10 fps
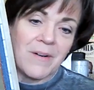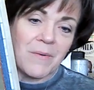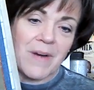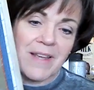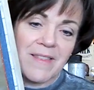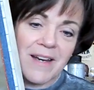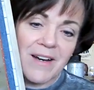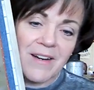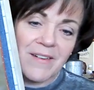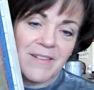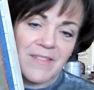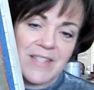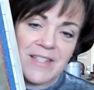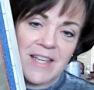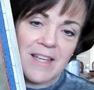right there. The
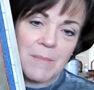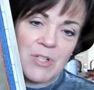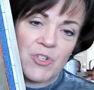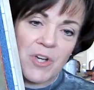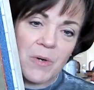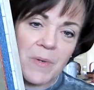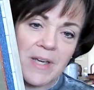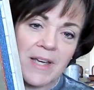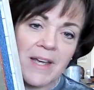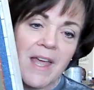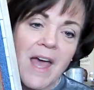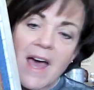seam is showing.